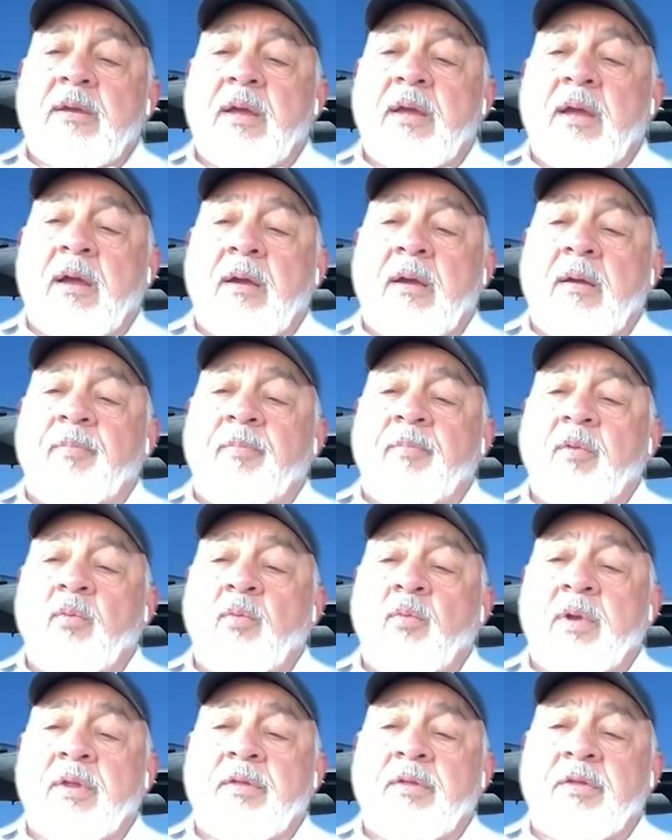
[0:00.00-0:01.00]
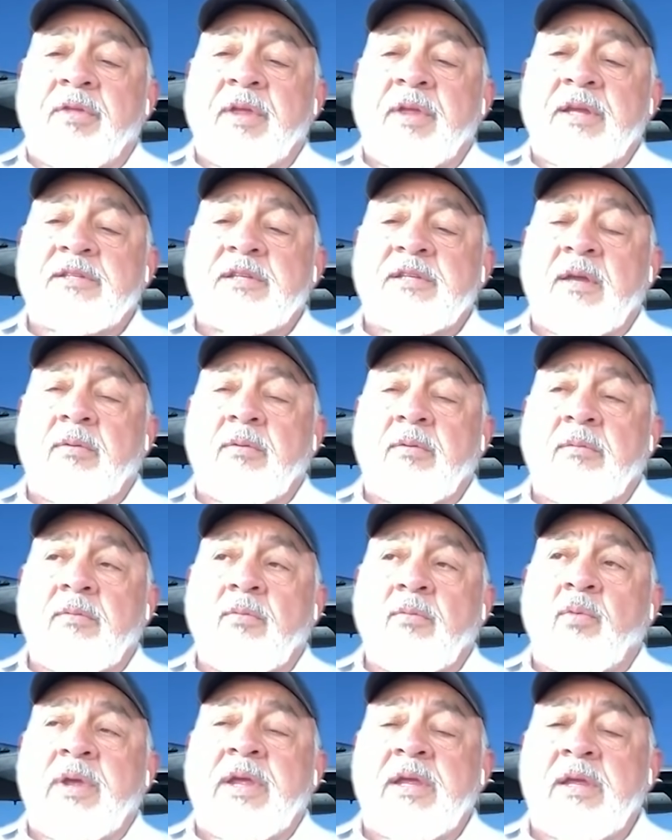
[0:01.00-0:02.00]
uh, one of the things that
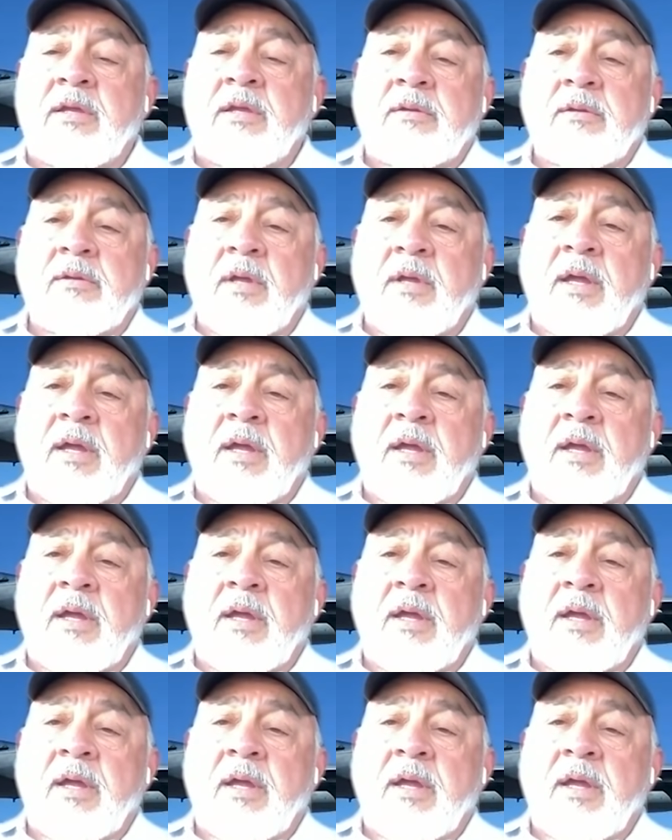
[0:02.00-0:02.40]
we